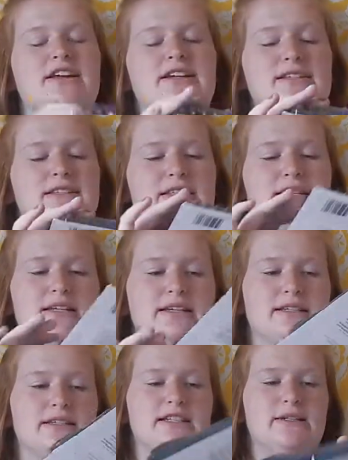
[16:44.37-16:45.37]
is
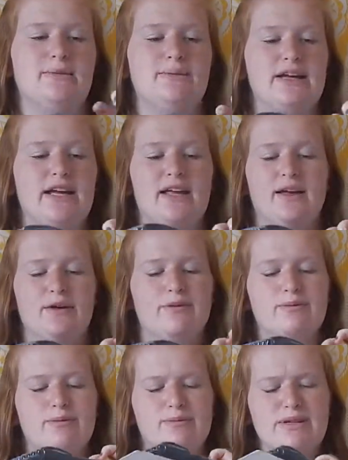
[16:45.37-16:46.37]
this Bic
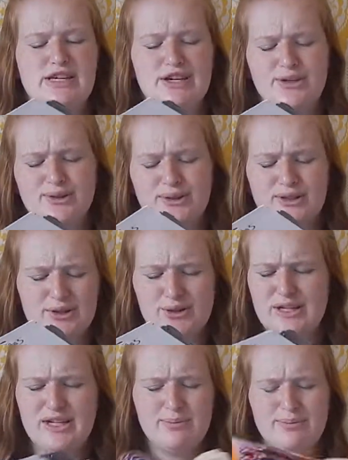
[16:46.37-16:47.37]
View
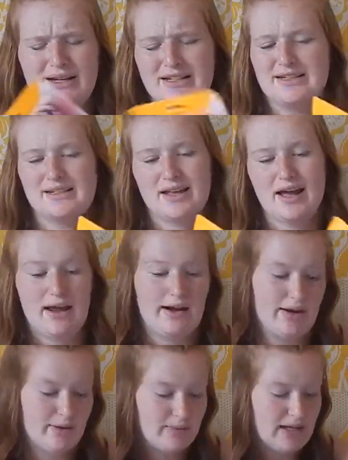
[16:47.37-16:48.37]
3 pens. I don't
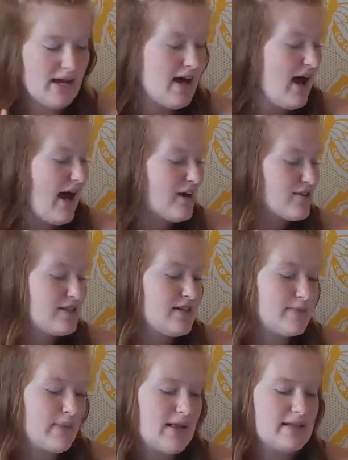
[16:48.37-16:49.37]
know. I just saw
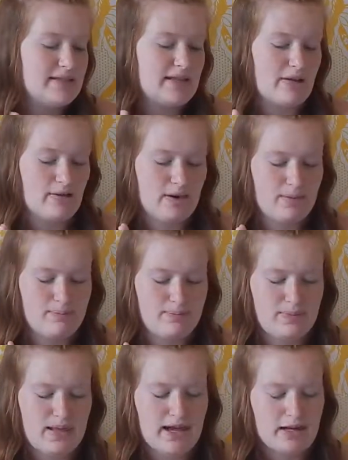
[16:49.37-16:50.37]
these pens. They were
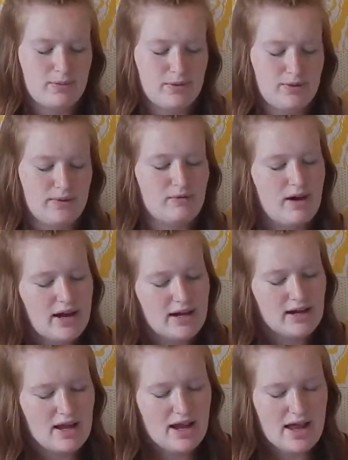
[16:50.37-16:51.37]
black, blue, and
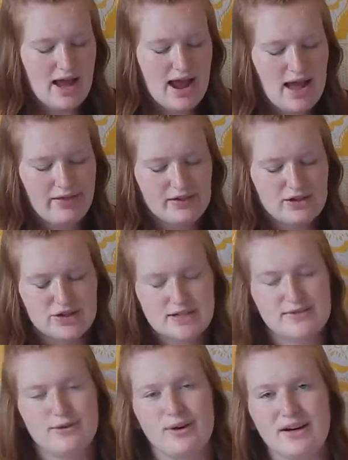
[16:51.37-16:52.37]
red, and these are
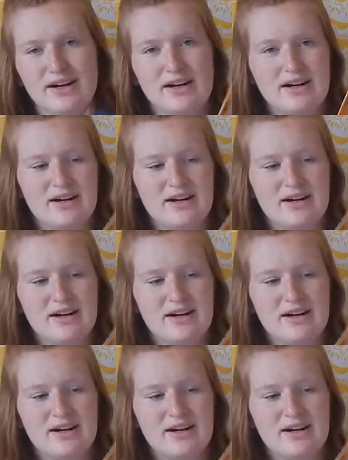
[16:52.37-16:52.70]
just for